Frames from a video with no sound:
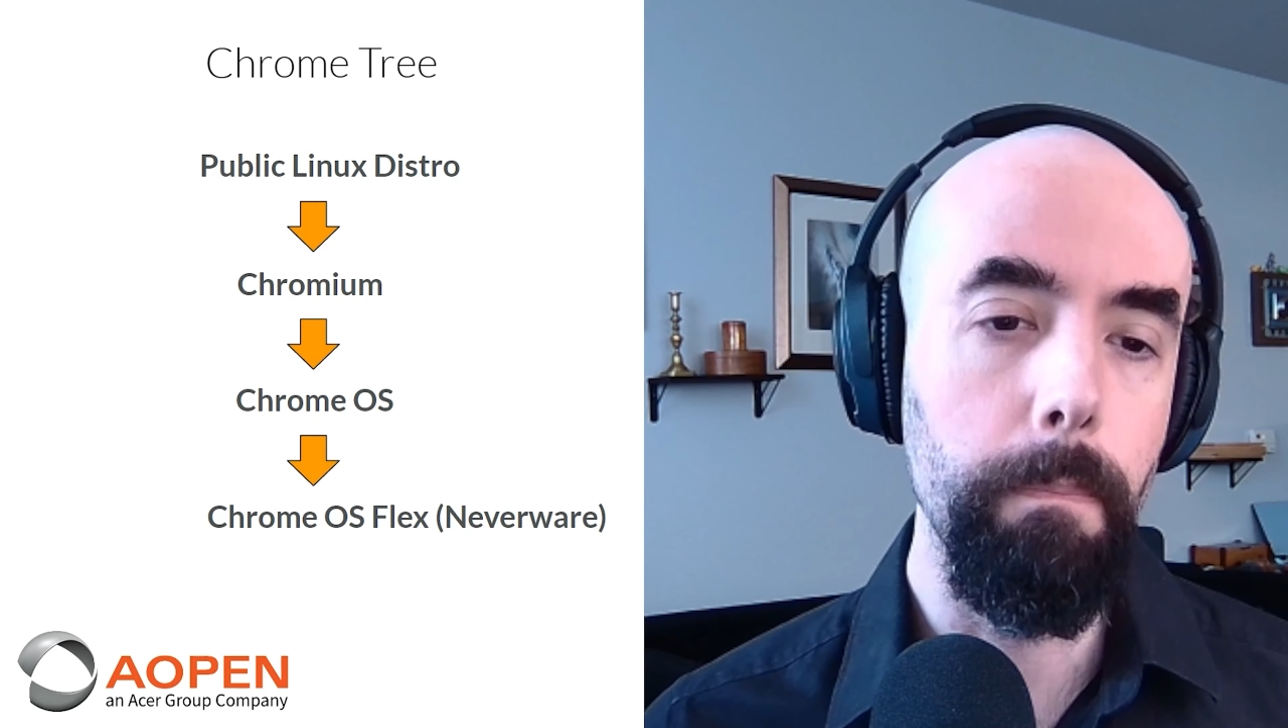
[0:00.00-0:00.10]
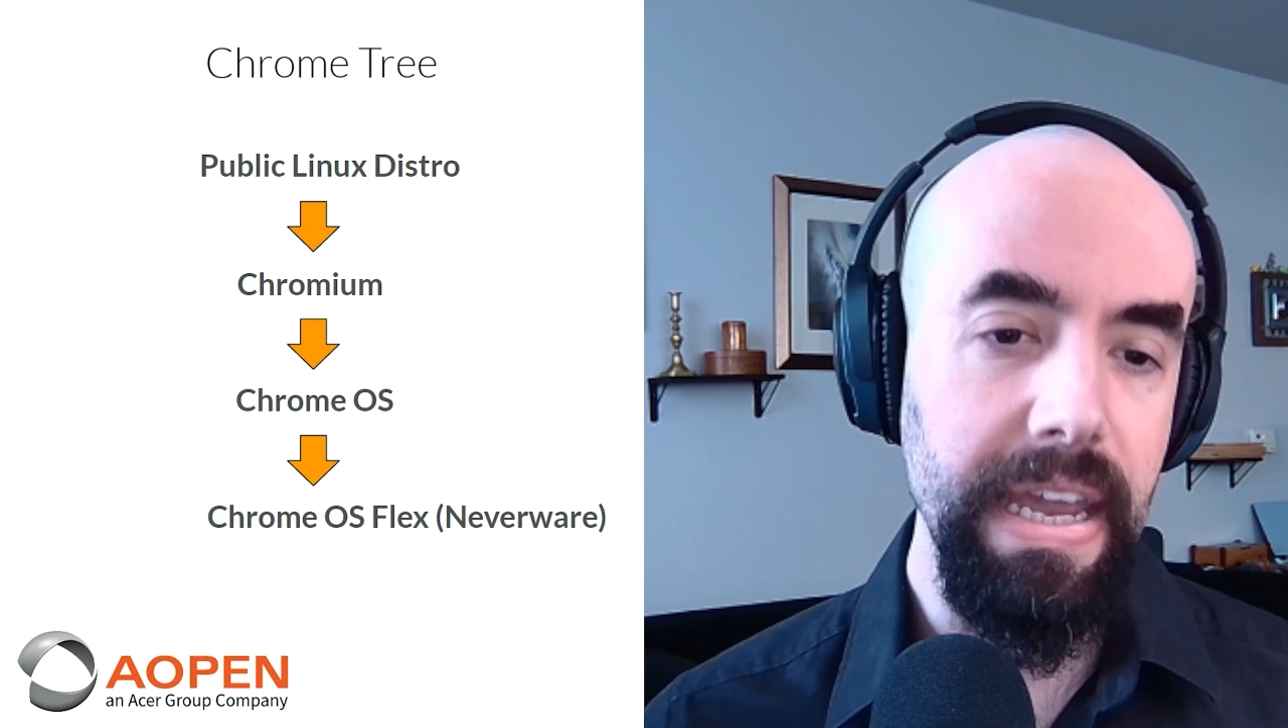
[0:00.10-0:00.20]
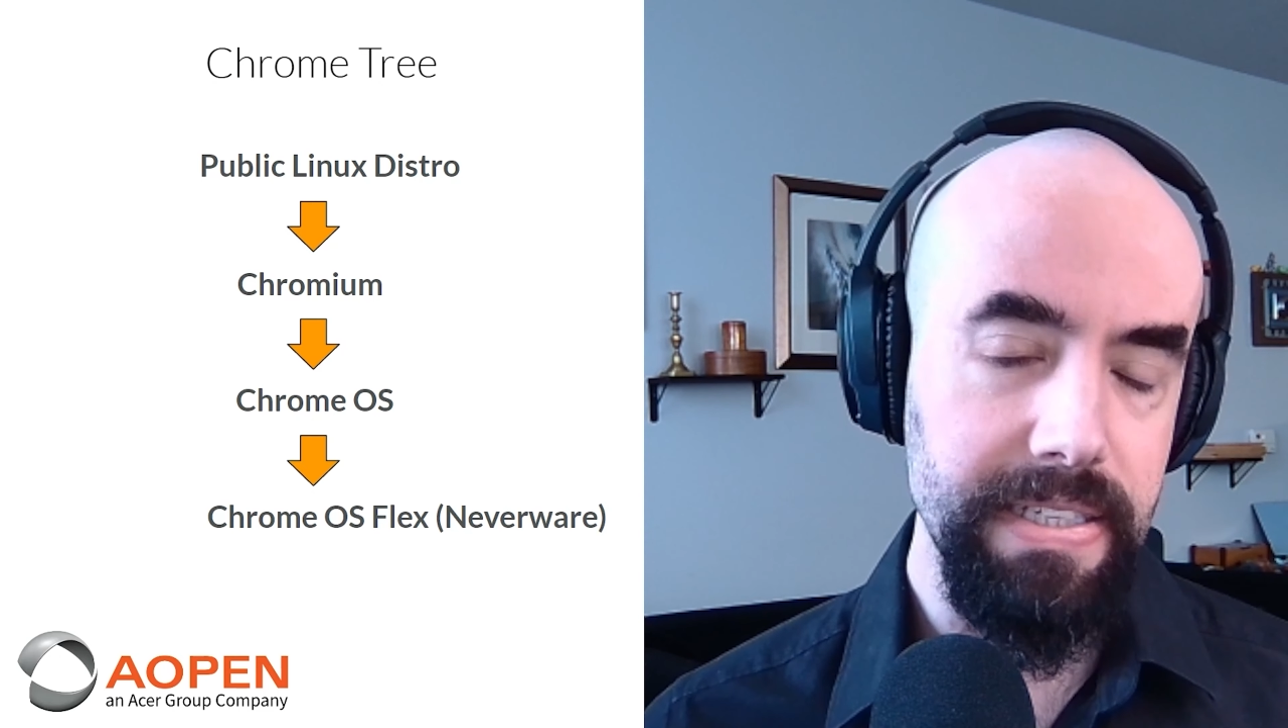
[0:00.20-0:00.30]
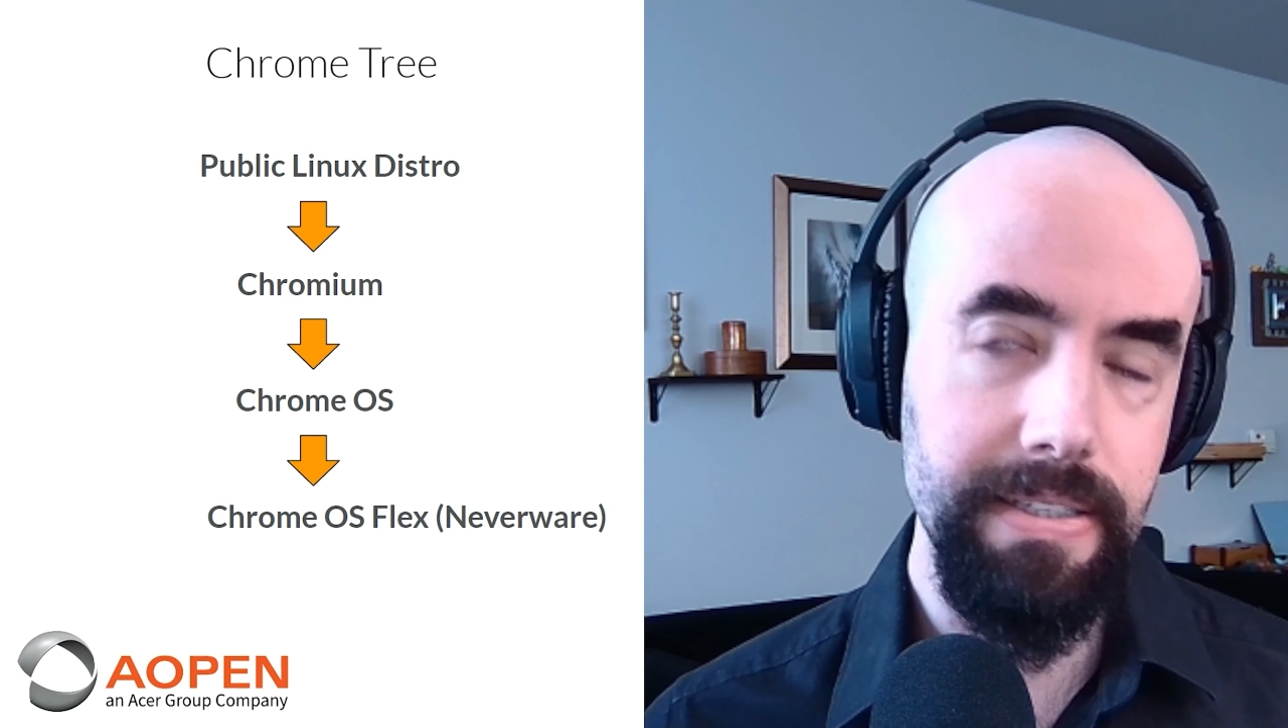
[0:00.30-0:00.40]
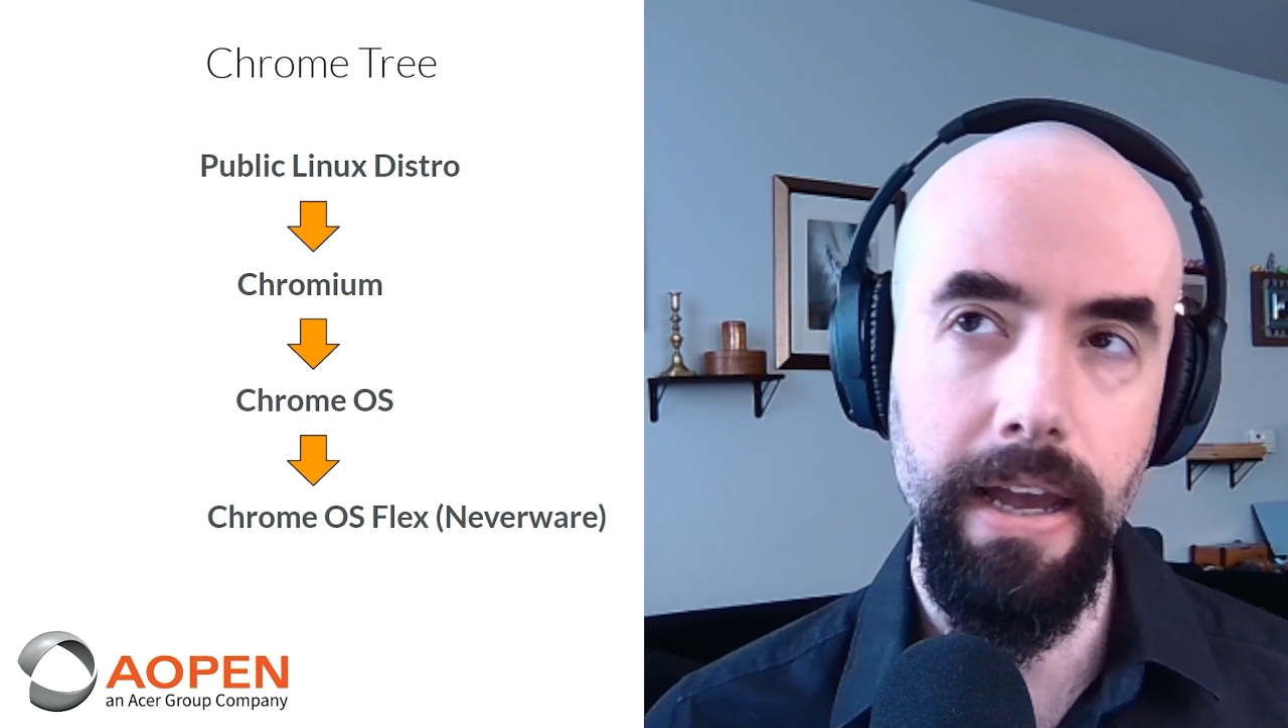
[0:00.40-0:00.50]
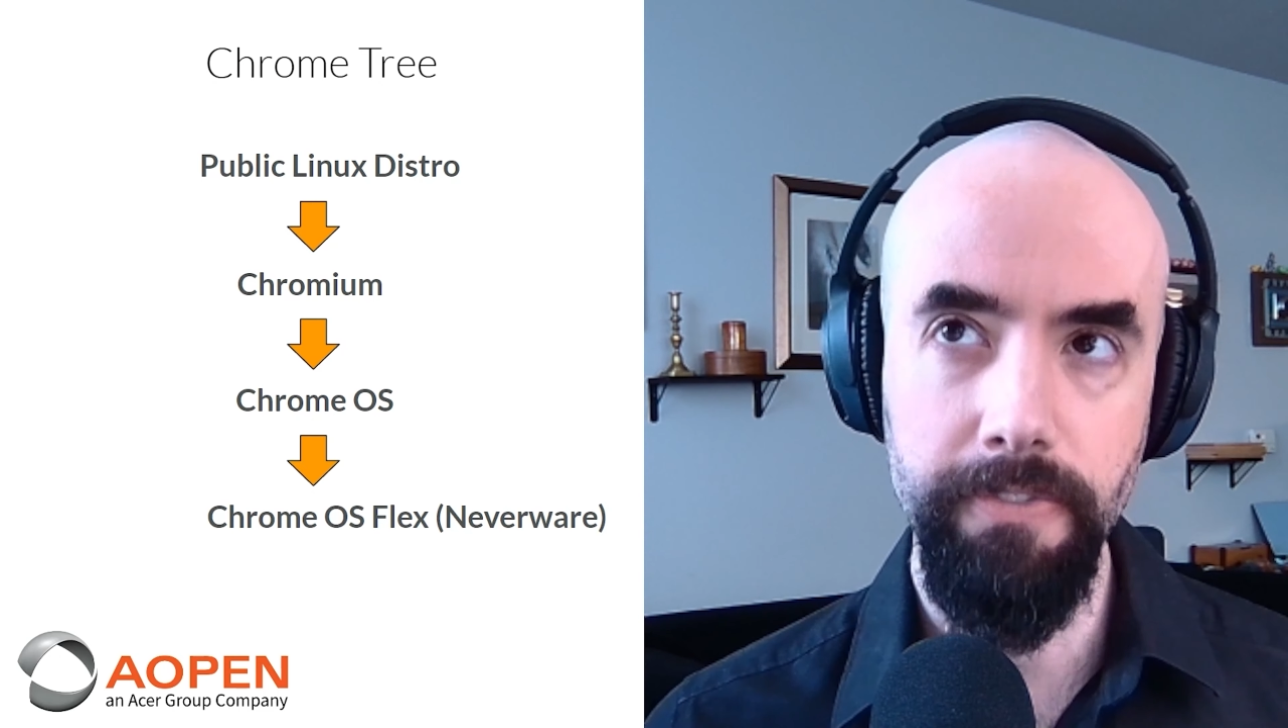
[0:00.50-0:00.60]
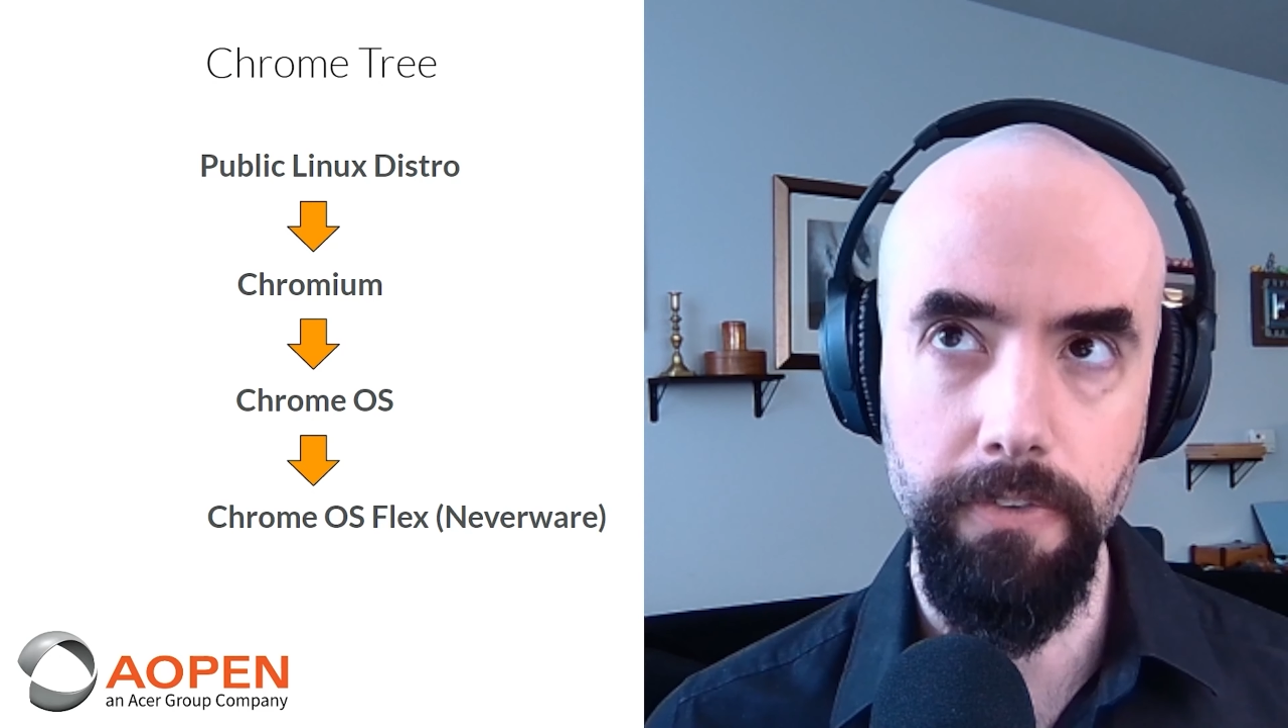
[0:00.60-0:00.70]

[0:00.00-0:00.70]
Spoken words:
based off